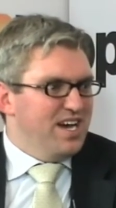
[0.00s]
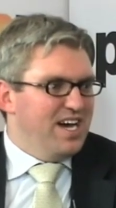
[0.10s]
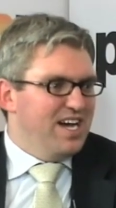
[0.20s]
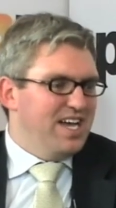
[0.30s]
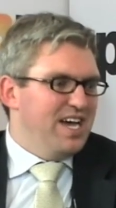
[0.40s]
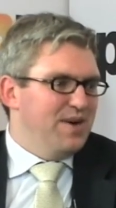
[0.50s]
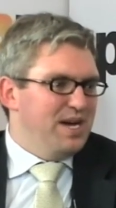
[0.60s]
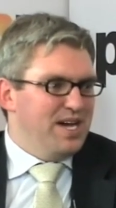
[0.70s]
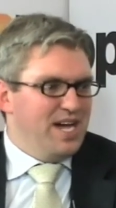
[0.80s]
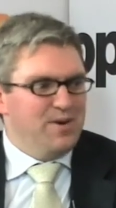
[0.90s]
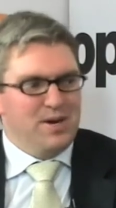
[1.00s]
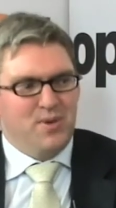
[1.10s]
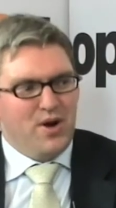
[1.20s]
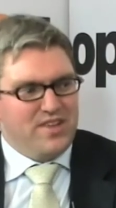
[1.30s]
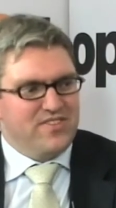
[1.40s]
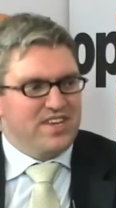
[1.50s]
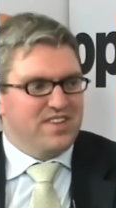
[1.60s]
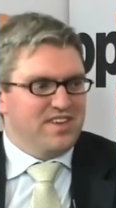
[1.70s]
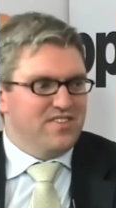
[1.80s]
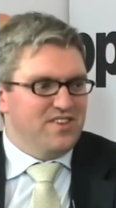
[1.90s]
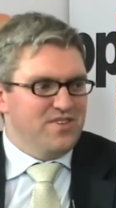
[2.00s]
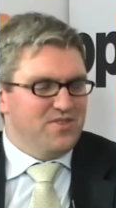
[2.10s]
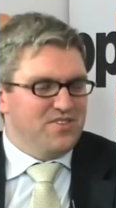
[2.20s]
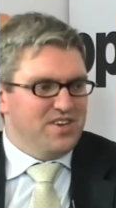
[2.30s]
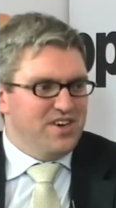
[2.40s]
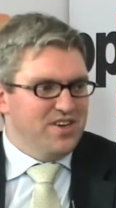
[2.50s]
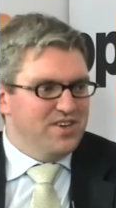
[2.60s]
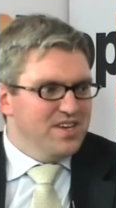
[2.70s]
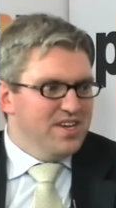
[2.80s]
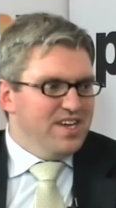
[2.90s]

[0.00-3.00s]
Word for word: uh, how, our, how our mining sector continues to go.